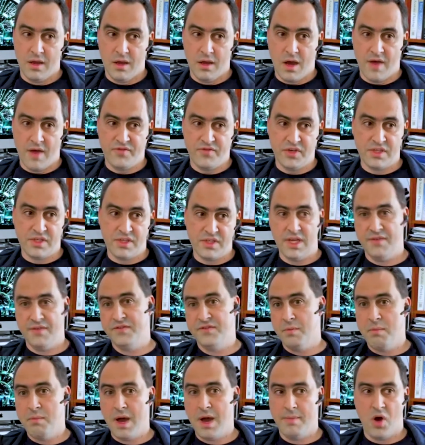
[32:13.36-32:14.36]
I've just left
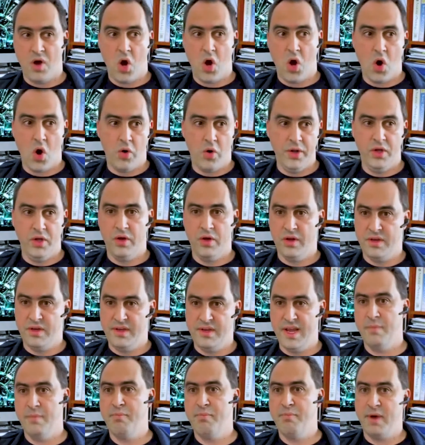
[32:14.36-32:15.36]
a mum holding her
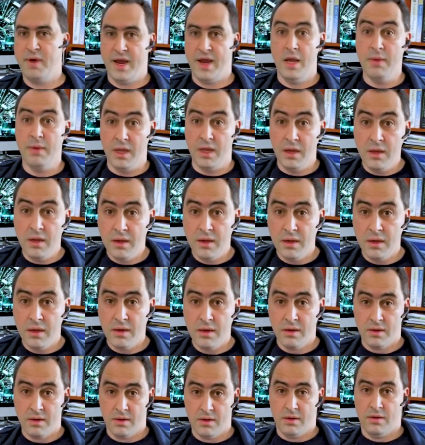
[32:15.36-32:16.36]
dead baby
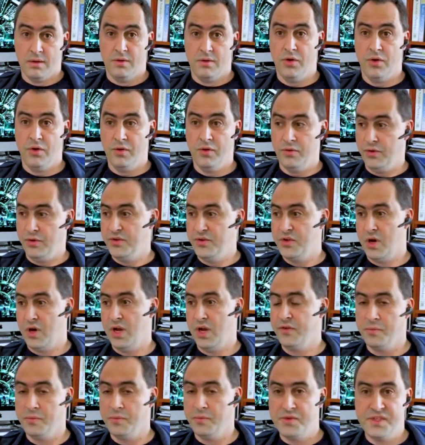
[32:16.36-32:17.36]
who
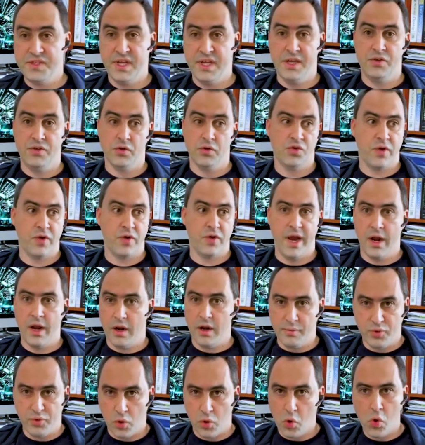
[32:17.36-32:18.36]
died from SIDS or drowned in
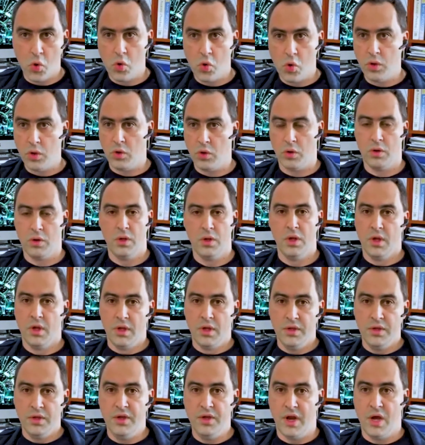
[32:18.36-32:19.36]
a pool, or,
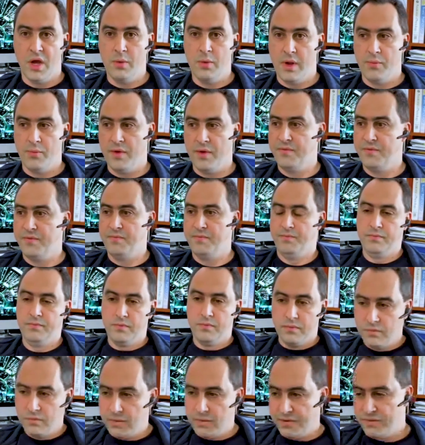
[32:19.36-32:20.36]
you know, and we've
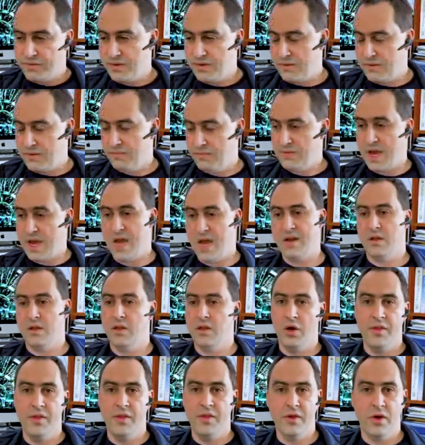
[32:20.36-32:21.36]
cut
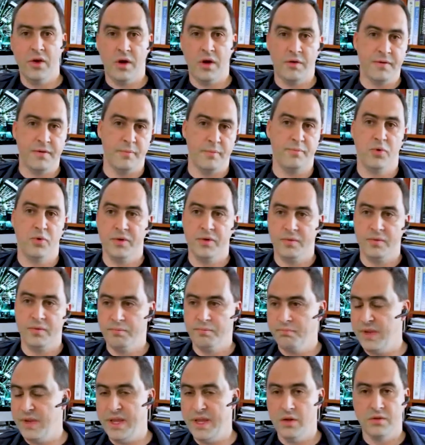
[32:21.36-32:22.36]
clothing off and put
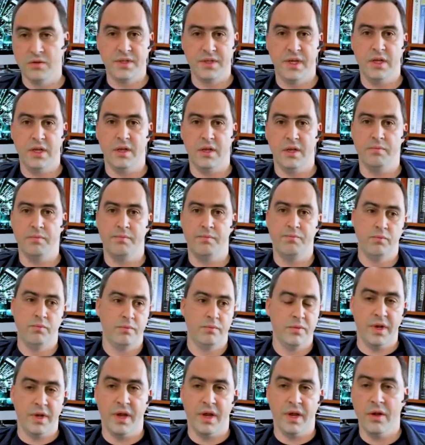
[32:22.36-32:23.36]
needles in, and,
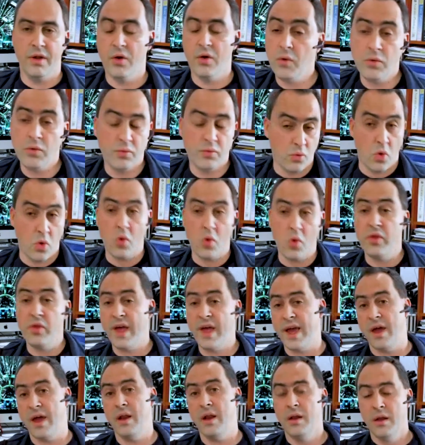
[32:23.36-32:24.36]
you know, all
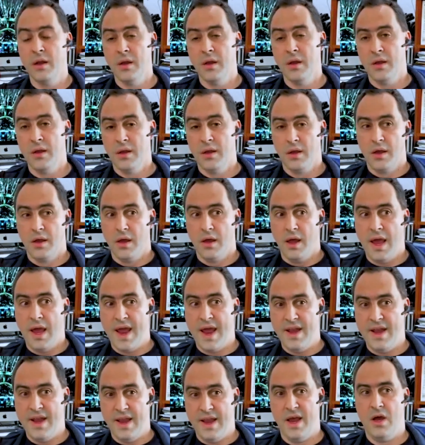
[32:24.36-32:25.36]
that.
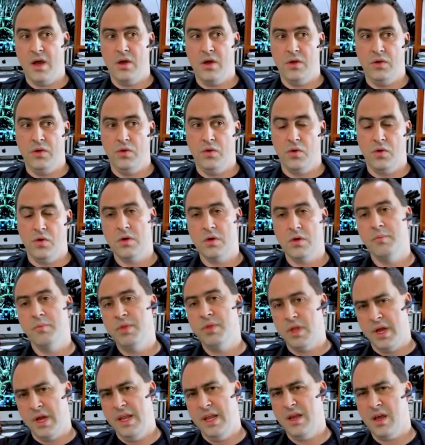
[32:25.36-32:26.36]
And now you're
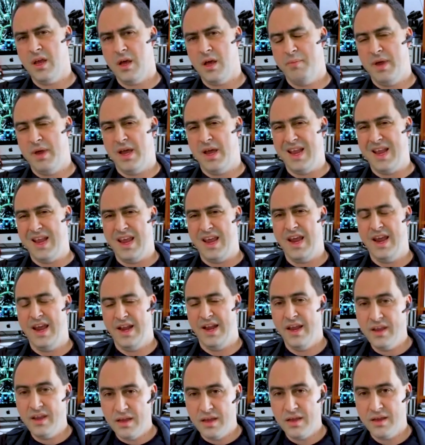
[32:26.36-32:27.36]
complaining about a
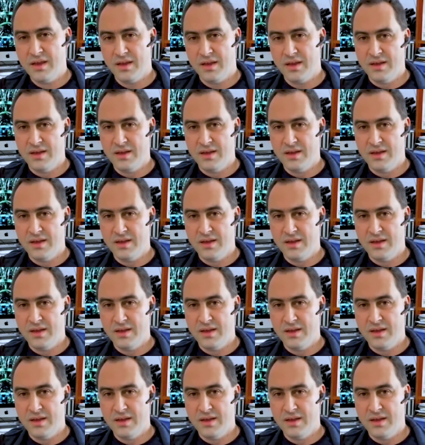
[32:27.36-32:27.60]
headache.